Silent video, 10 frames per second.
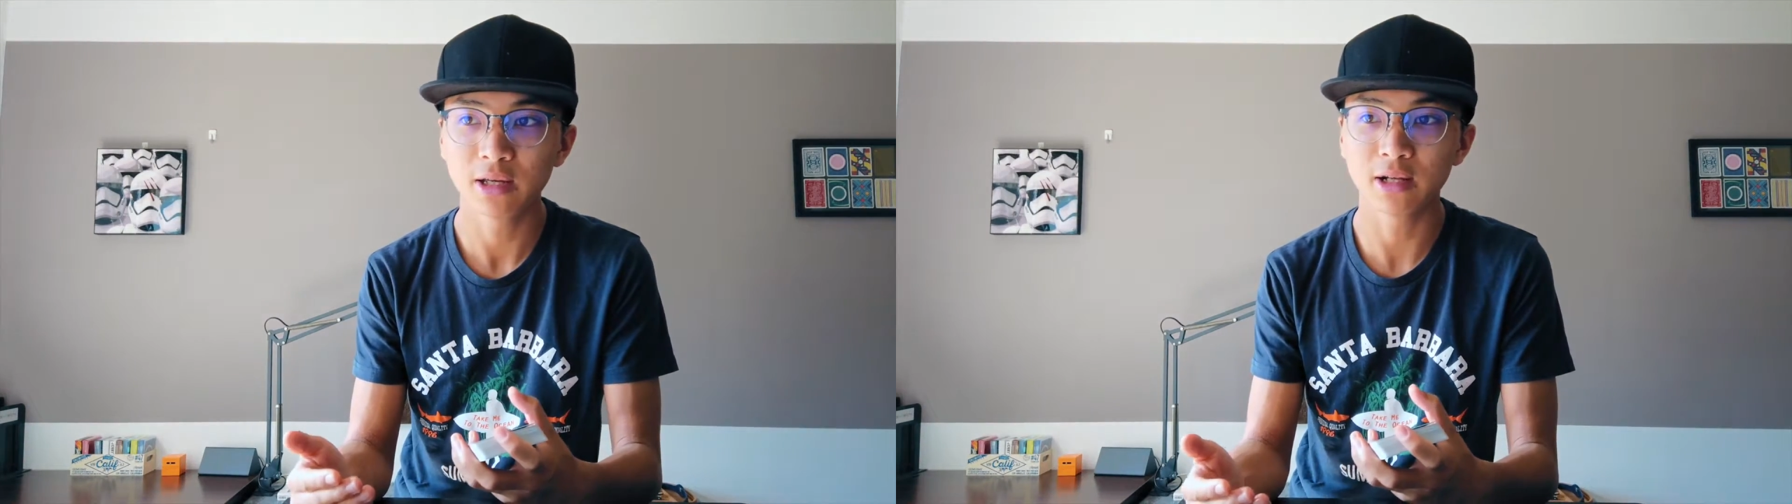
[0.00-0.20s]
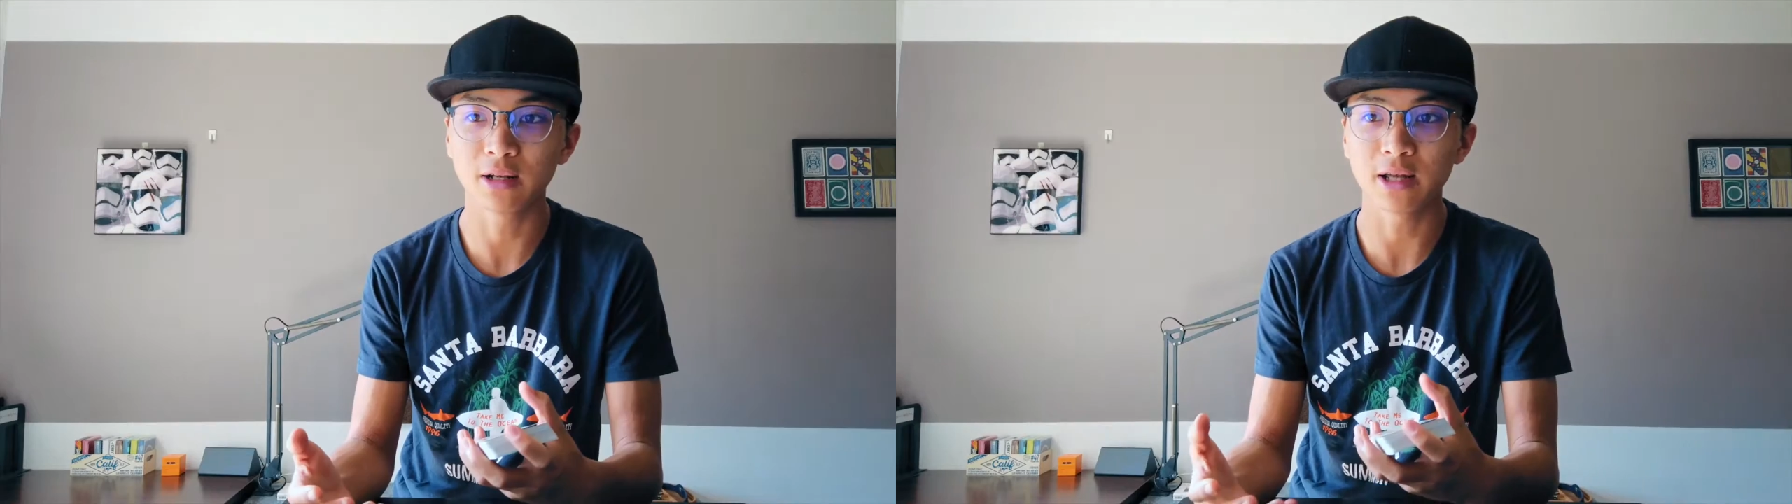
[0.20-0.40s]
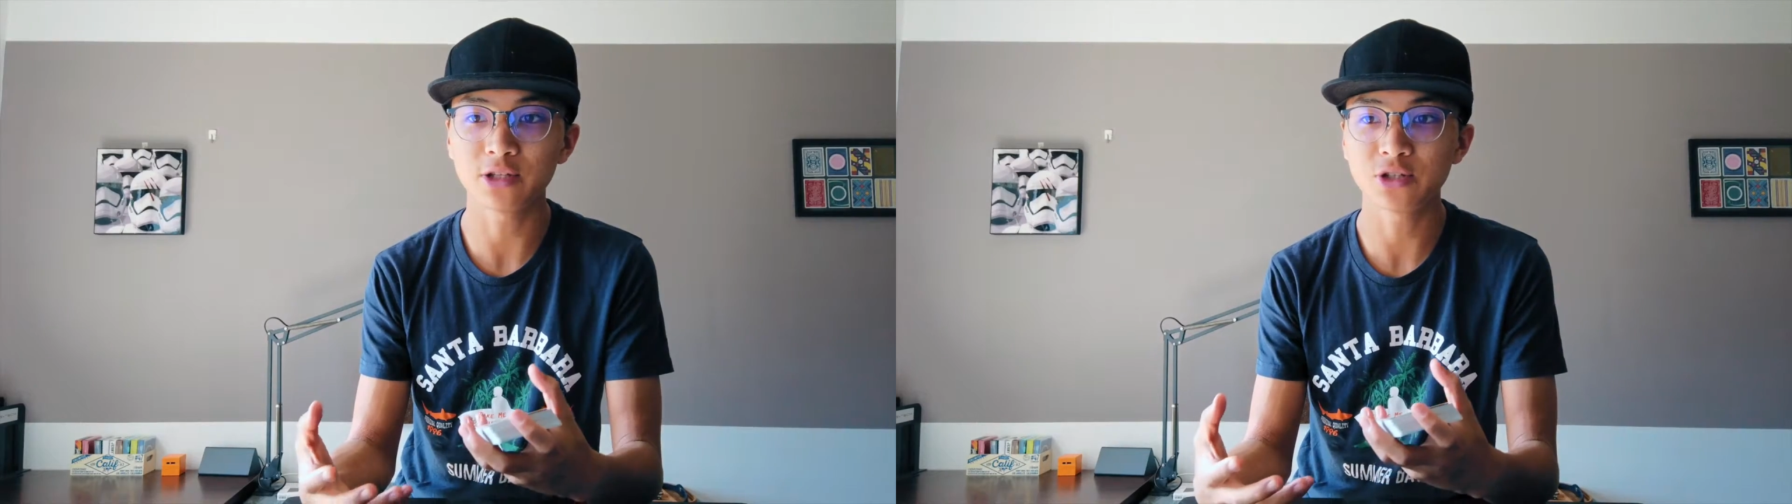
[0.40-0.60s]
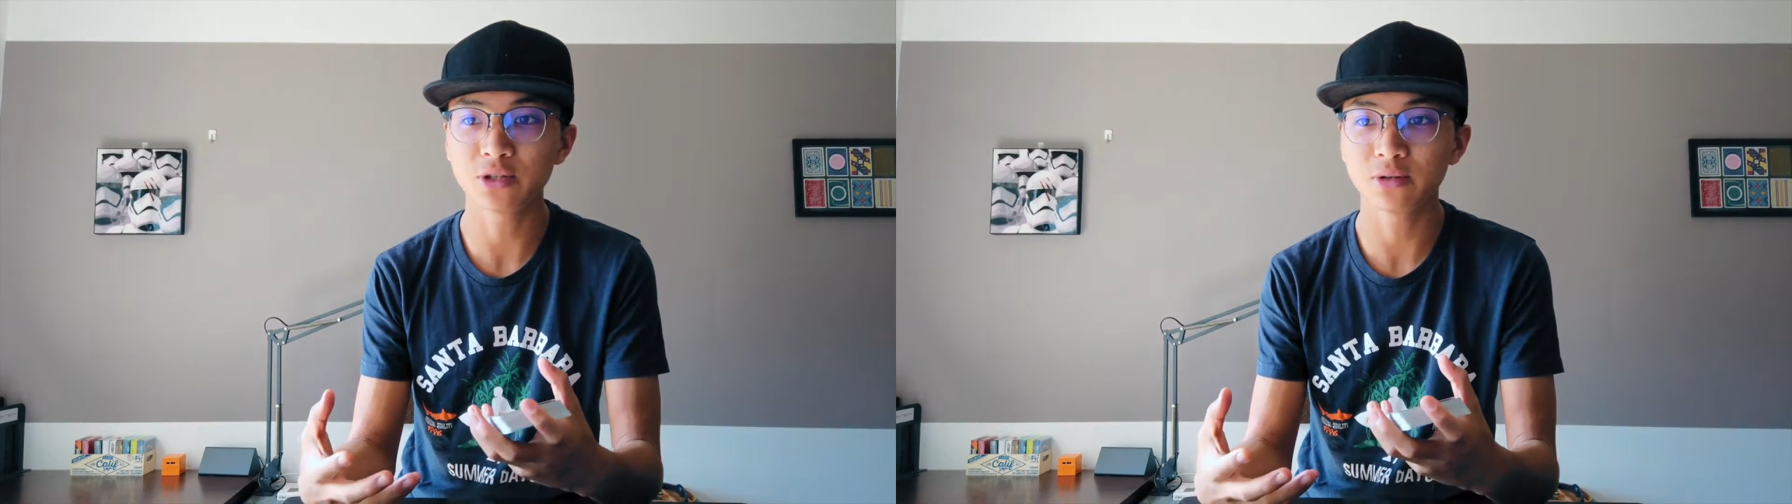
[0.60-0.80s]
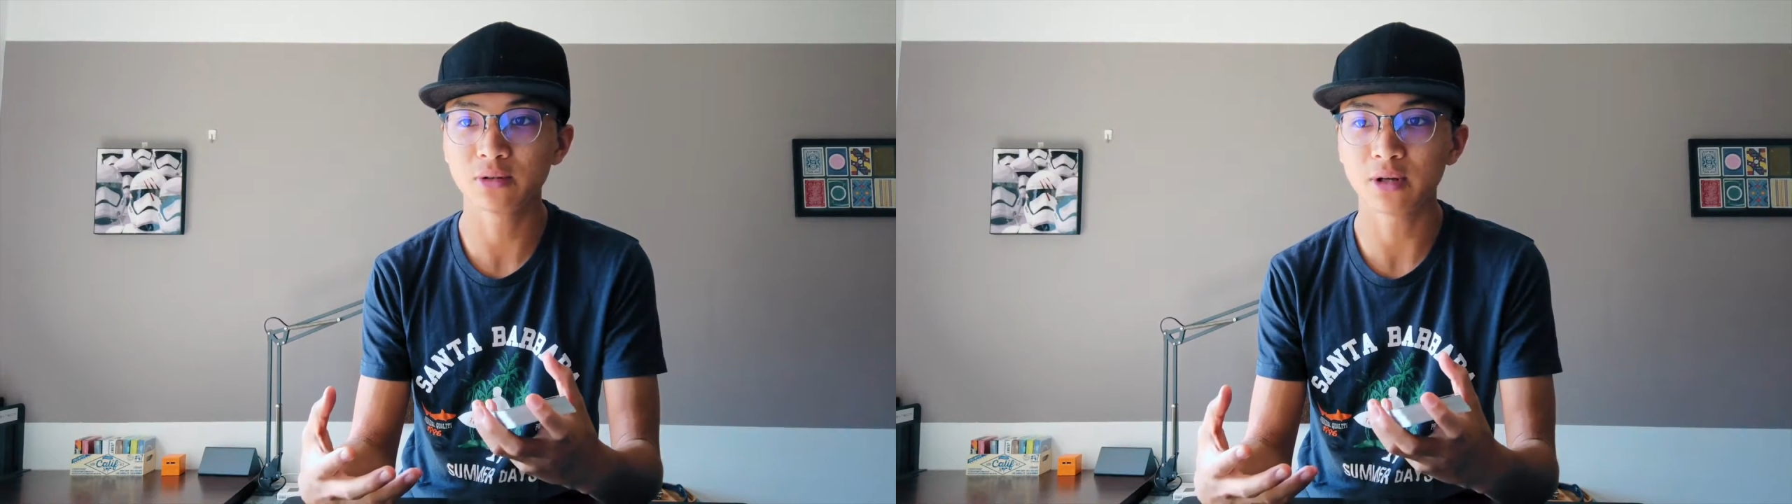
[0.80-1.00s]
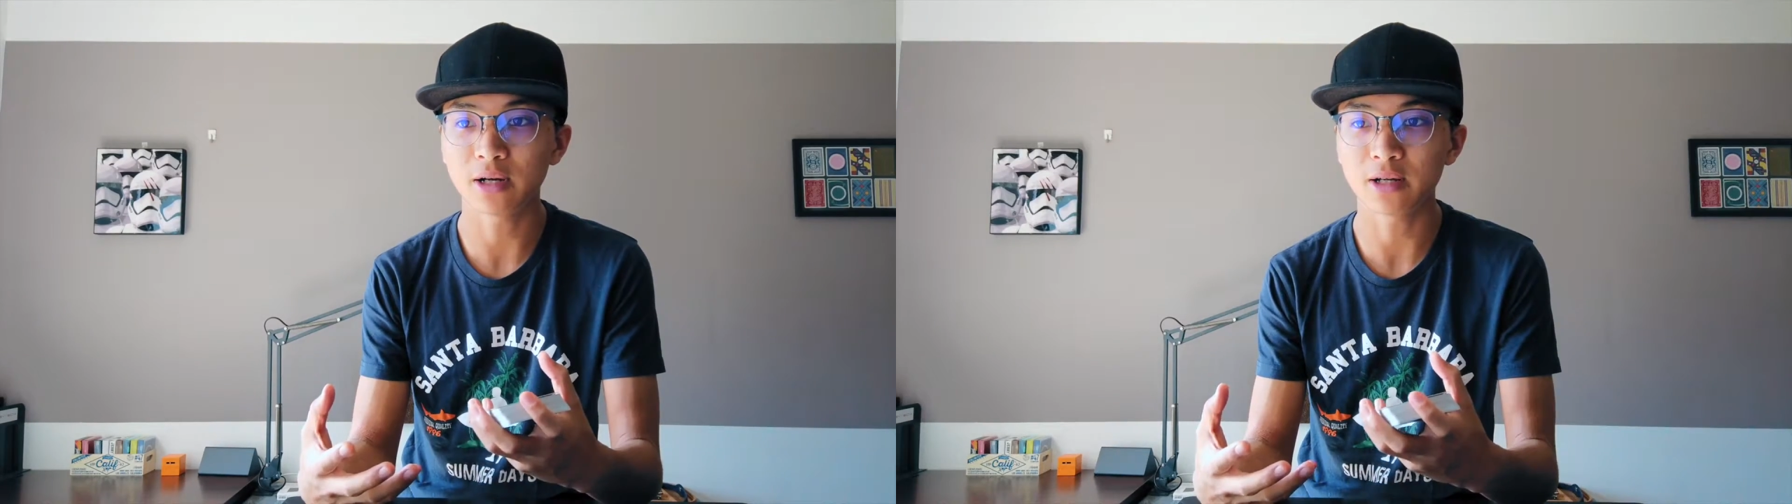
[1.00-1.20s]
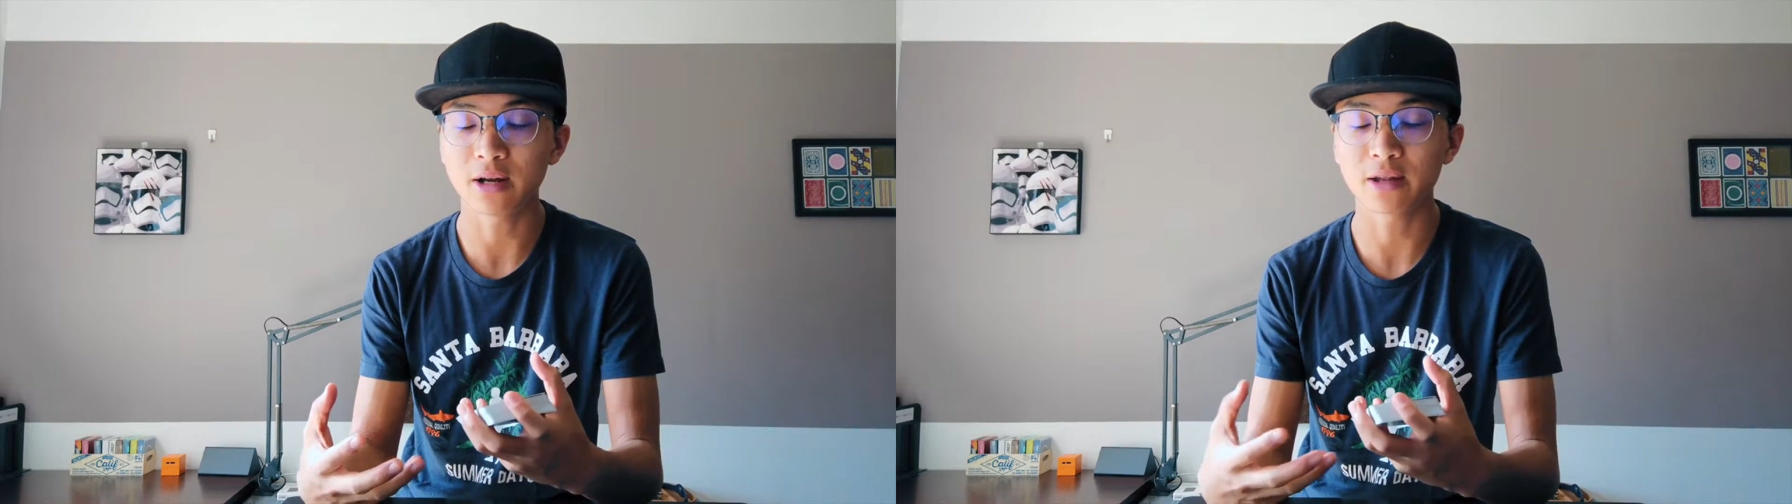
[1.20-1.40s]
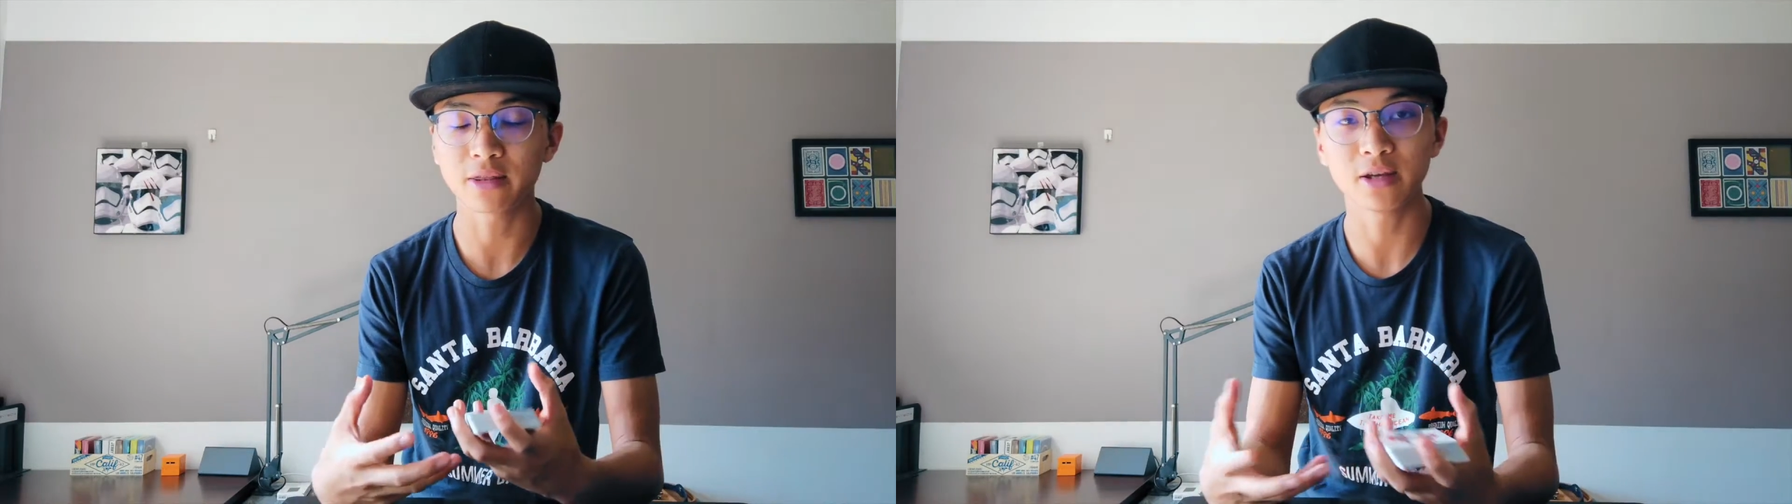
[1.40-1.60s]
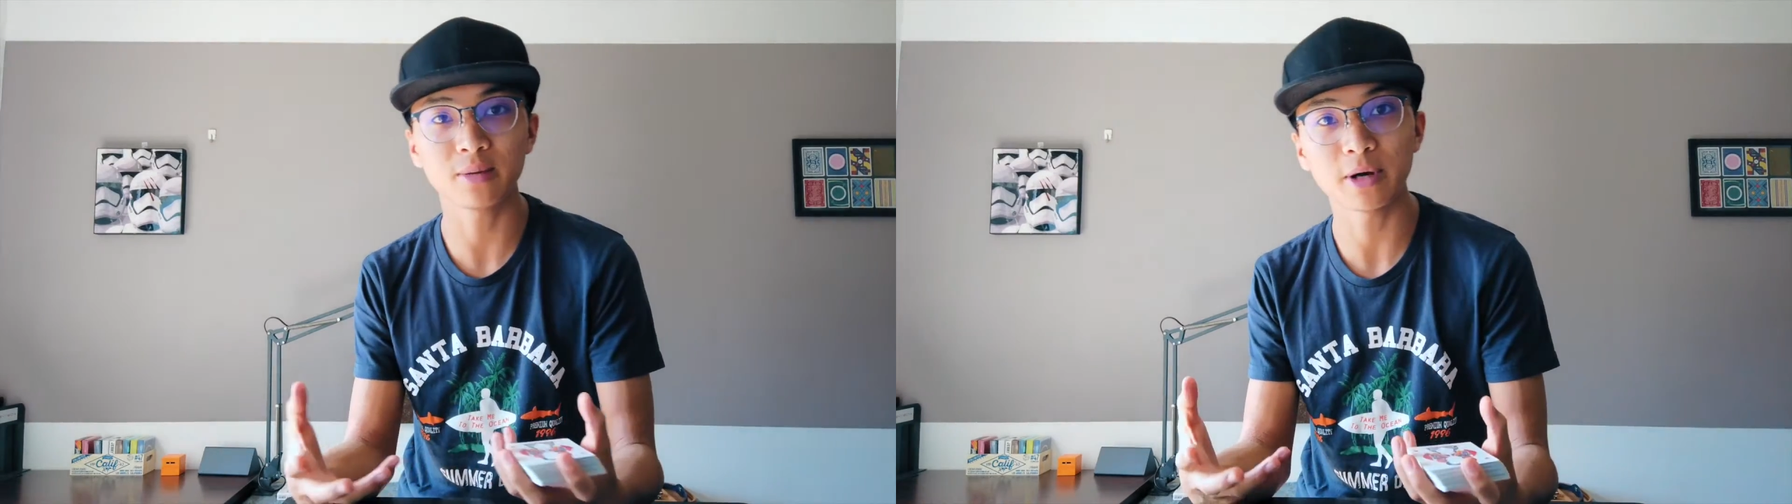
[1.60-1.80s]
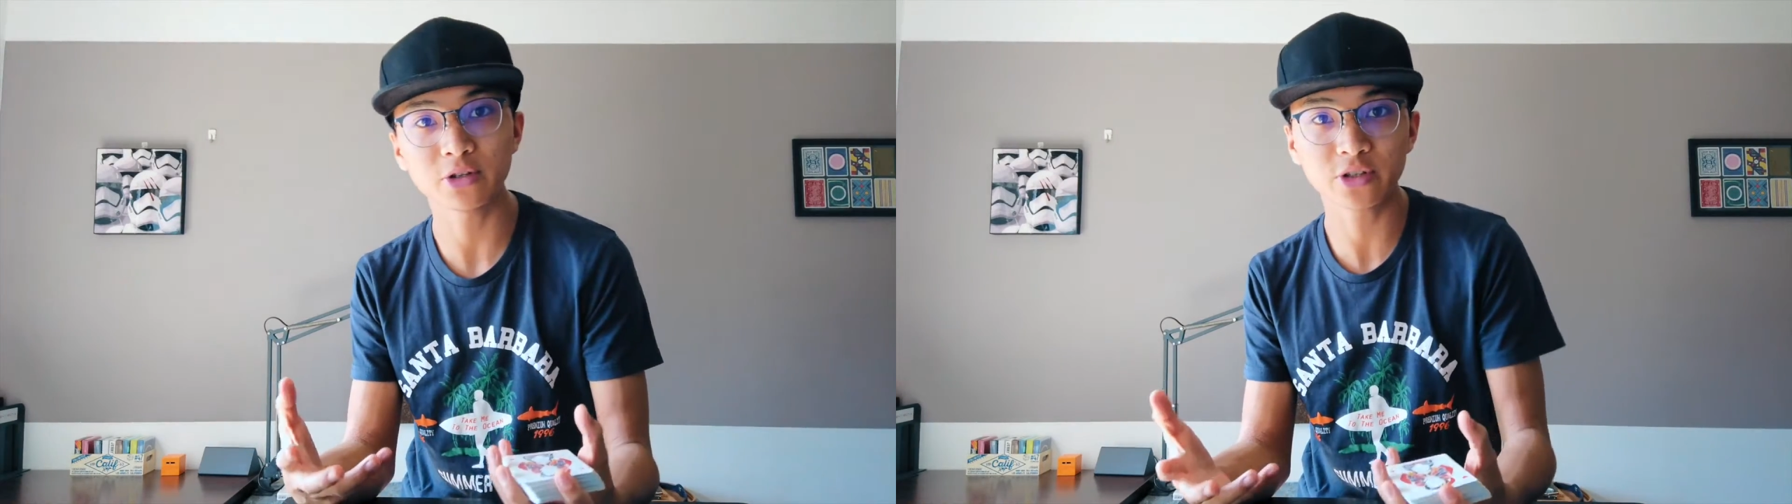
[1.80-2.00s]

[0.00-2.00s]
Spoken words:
It'll let you not think about